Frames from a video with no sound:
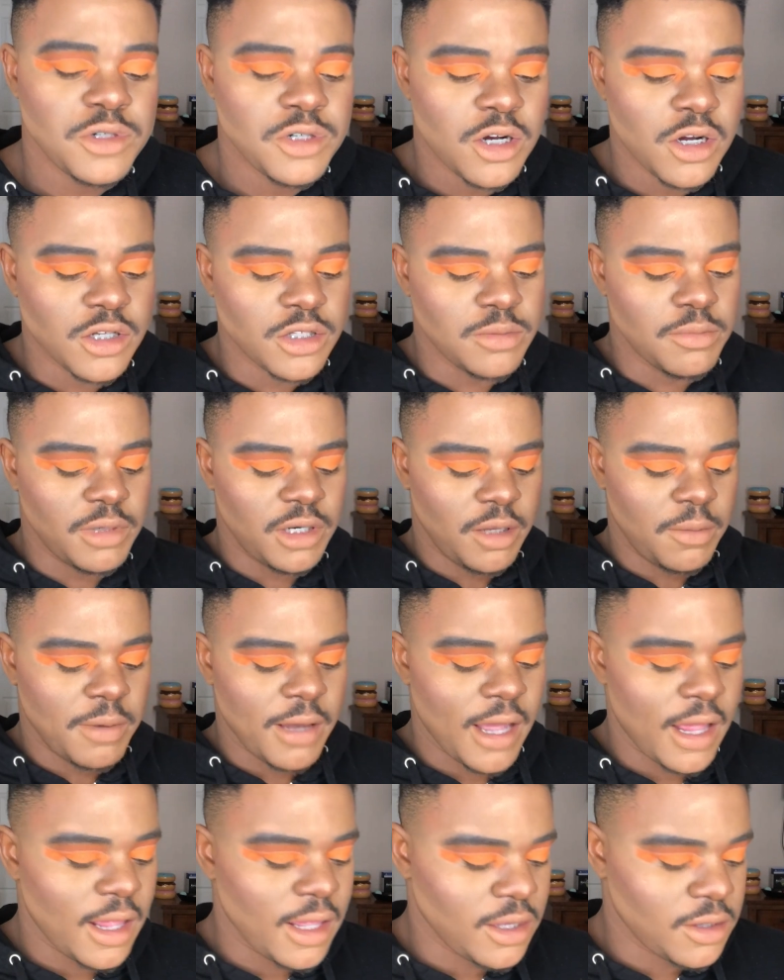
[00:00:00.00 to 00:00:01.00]
Charles Mini
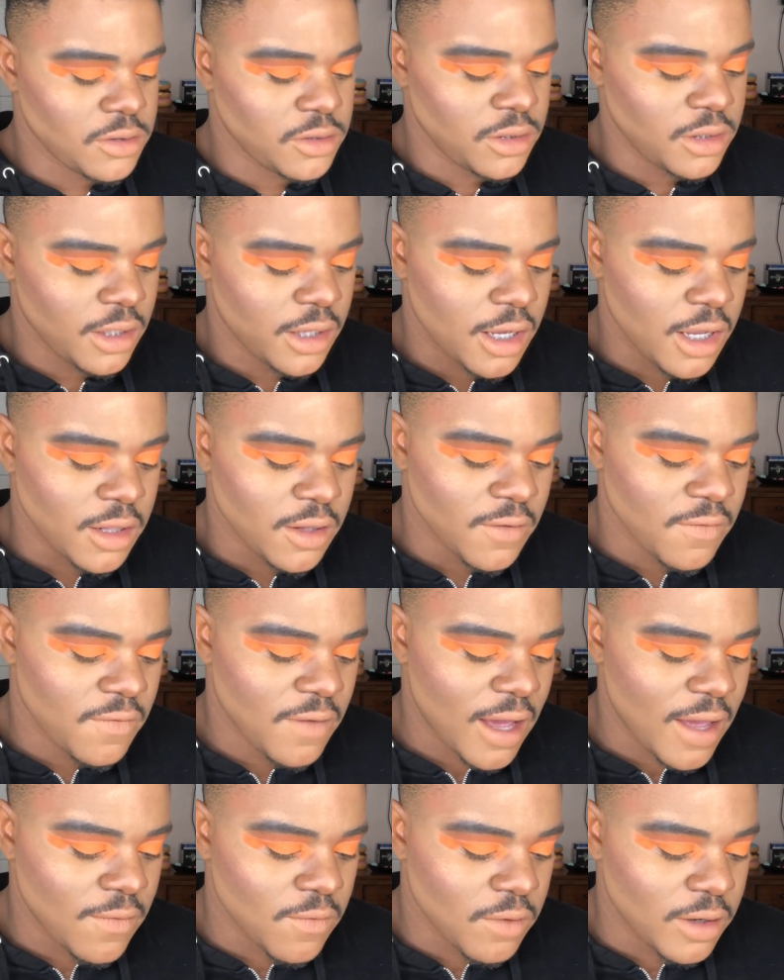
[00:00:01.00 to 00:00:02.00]
Palette using the color
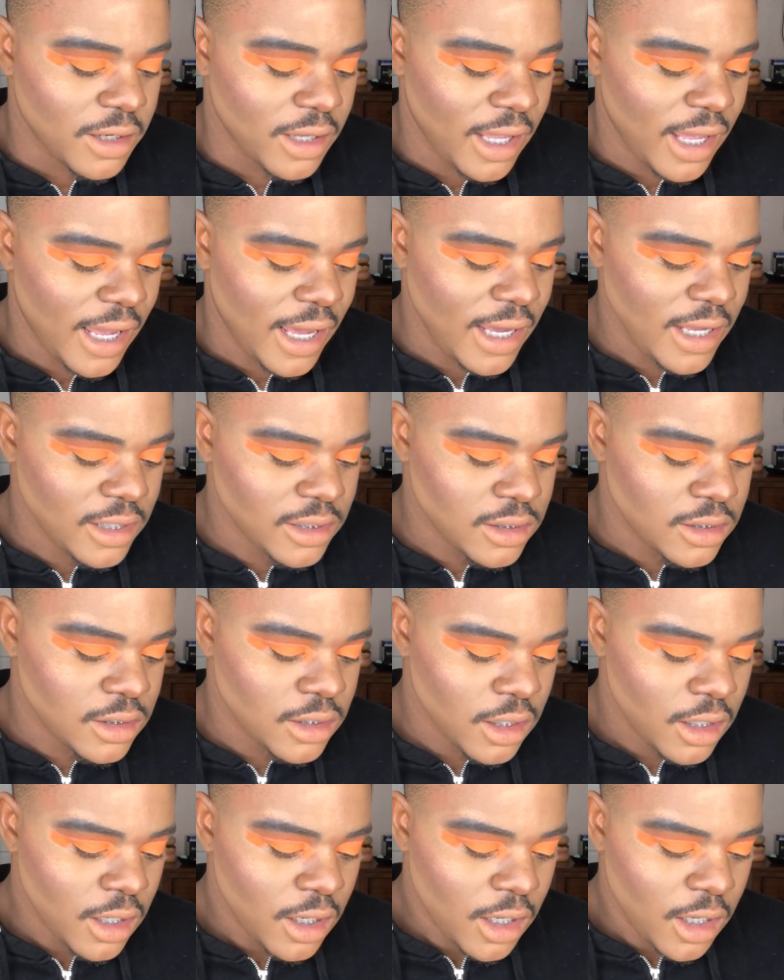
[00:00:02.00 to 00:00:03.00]
518.
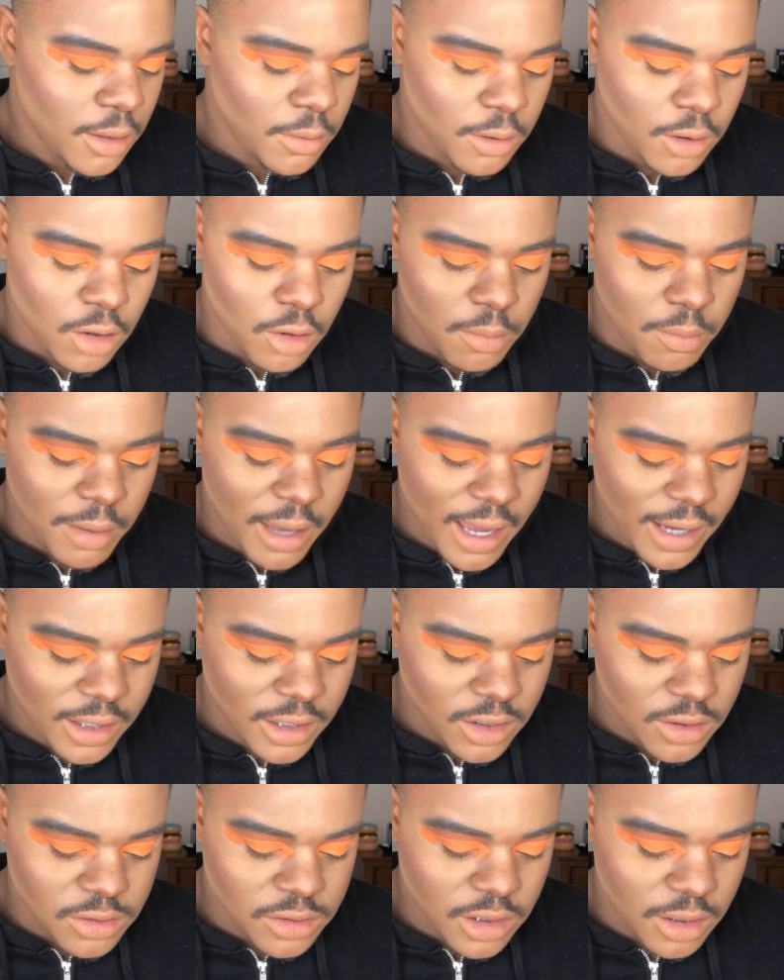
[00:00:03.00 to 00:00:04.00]
And I'm gonna go back
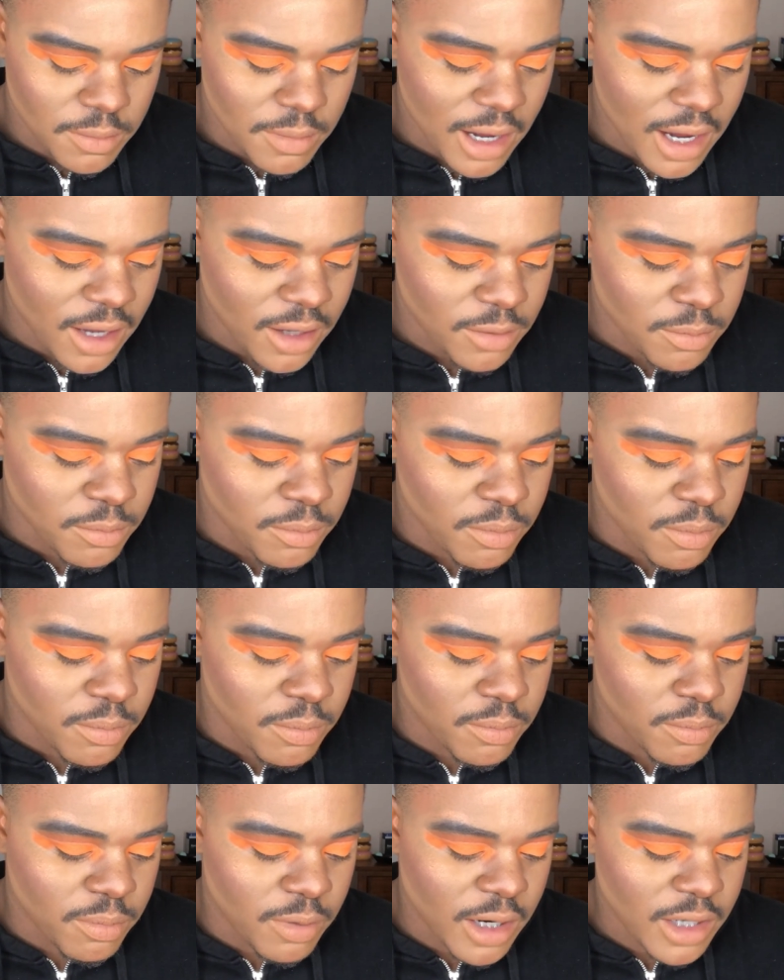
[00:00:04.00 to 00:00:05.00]
using my
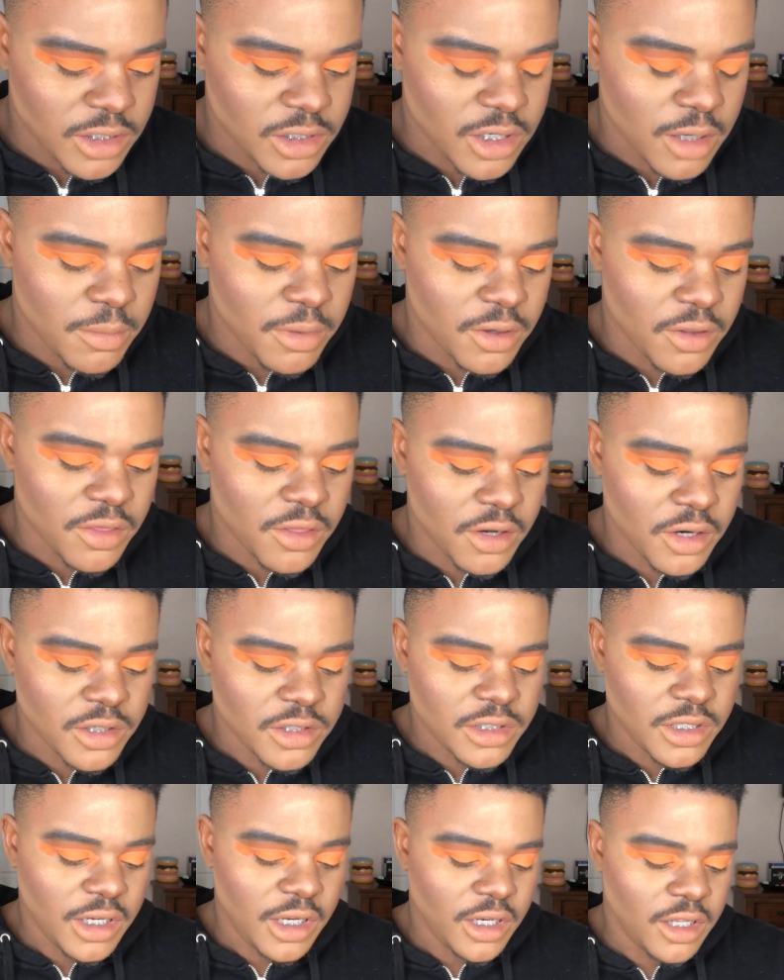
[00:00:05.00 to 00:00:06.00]
brush number
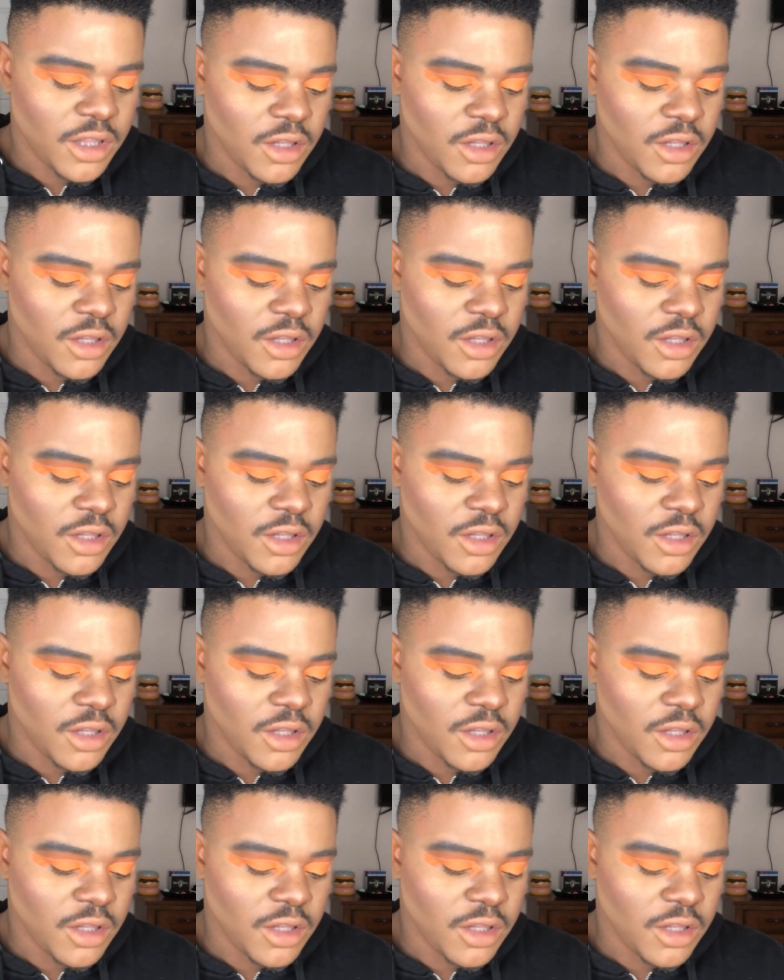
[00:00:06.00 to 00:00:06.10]
13.